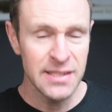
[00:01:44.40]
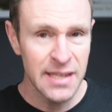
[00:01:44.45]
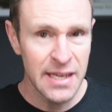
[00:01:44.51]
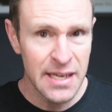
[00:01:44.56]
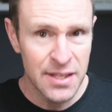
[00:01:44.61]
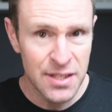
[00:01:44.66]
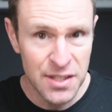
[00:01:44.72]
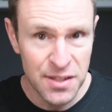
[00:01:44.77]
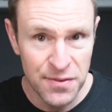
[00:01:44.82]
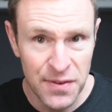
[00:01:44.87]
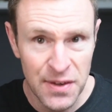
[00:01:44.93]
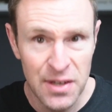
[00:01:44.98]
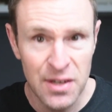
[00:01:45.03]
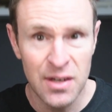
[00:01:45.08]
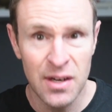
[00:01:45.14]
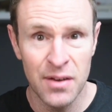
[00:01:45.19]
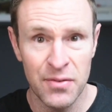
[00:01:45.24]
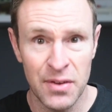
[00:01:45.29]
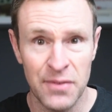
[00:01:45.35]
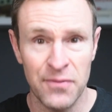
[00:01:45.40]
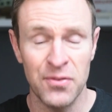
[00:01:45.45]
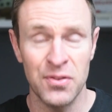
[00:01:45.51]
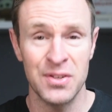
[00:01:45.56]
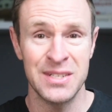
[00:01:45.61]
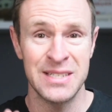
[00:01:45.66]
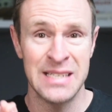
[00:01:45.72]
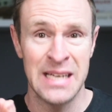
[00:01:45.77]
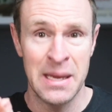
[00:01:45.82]
I say sphere of
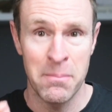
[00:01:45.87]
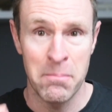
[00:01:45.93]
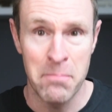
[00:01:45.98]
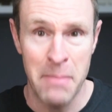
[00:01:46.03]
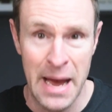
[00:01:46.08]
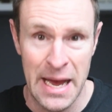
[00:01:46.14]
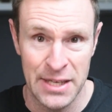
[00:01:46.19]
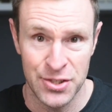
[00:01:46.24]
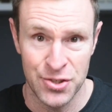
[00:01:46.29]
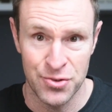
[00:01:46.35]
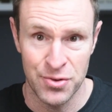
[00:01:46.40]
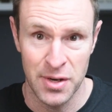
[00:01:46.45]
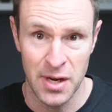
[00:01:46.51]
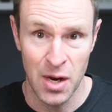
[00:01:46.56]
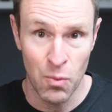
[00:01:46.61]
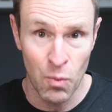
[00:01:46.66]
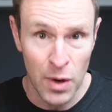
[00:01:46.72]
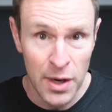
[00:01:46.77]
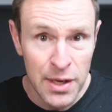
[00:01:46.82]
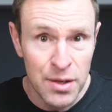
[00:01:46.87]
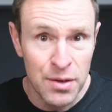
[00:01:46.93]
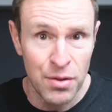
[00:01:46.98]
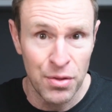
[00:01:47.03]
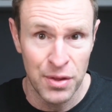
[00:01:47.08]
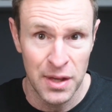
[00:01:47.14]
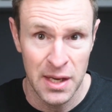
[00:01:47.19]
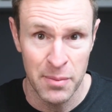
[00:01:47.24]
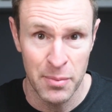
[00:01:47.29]
influence mastery, I want you
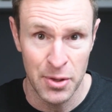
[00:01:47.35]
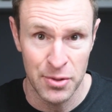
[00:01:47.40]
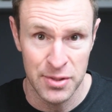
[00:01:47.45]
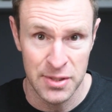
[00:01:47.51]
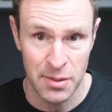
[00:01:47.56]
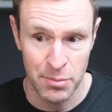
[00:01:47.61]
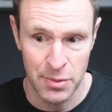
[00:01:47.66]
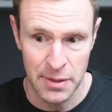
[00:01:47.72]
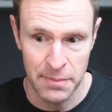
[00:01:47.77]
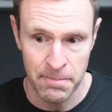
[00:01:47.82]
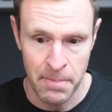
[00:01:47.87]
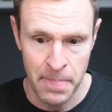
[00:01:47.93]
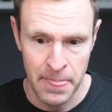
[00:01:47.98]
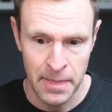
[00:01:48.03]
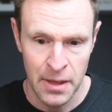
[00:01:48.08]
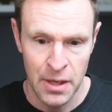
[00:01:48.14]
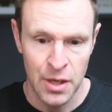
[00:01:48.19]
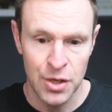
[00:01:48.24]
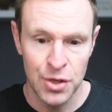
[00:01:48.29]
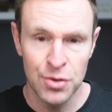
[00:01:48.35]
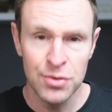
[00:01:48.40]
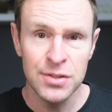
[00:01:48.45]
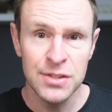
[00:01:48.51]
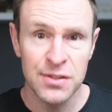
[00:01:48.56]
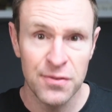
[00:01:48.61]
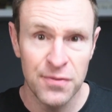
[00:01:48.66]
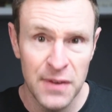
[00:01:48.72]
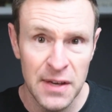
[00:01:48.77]
to think about something. Your
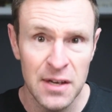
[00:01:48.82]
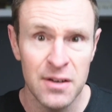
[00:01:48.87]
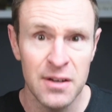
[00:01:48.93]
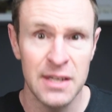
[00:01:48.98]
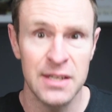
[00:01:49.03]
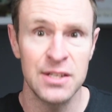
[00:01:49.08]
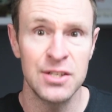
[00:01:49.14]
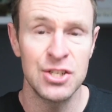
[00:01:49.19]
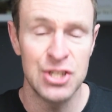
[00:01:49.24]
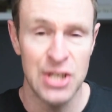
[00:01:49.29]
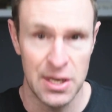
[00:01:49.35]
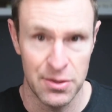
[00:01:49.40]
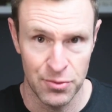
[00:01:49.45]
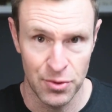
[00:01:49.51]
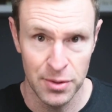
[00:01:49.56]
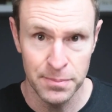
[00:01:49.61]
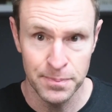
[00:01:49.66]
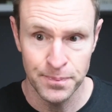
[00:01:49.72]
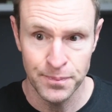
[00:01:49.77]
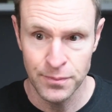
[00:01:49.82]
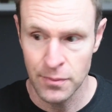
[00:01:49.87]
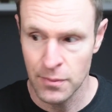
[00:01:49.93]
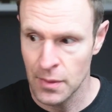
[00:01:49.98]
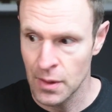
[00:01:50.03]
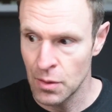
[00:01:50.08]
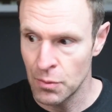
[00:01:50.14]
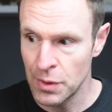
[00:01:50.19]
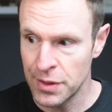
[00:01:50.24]
sphere in general,
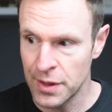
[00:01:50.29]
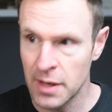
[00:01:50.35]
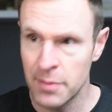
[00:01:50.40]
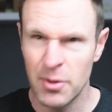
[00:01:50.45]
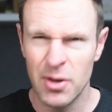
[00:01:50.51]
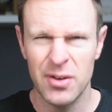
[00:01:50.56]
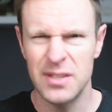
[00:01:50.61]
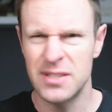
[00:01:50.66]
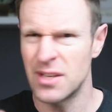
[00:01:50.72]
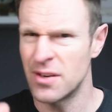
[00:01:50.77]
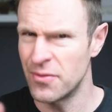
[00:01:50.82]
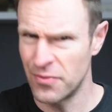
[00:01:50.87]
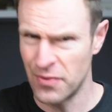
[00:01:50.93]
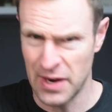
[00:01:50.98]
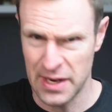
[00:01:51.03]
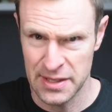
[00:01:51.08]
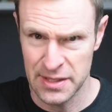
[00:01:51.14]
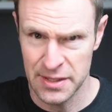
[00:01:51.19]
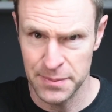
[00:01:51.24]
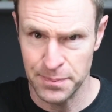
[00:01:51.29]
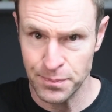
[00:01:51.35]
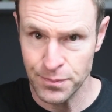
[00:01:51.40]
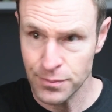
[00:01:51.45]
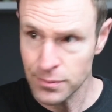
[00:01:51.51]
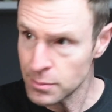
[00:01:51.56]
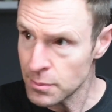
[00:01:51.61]
we think about as our friends.